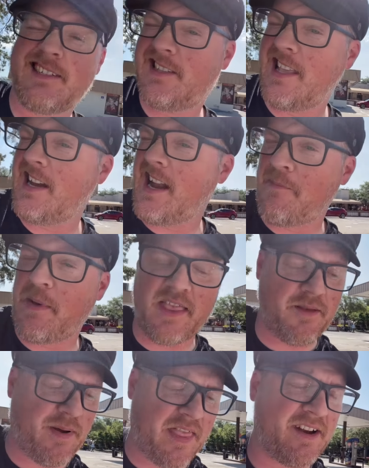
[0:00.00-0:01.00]
They did not
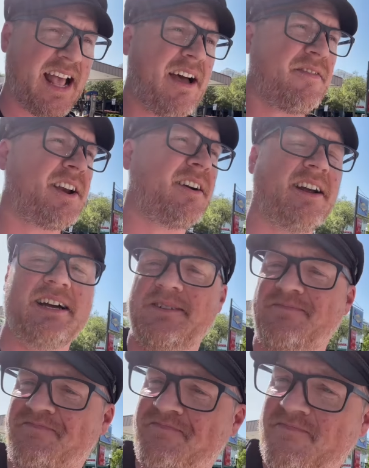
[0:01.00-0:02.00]
bother to have their,
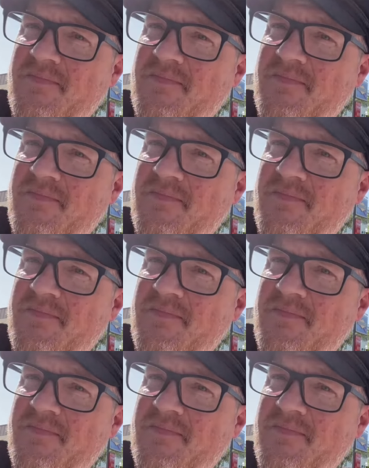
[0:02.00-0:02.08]
um,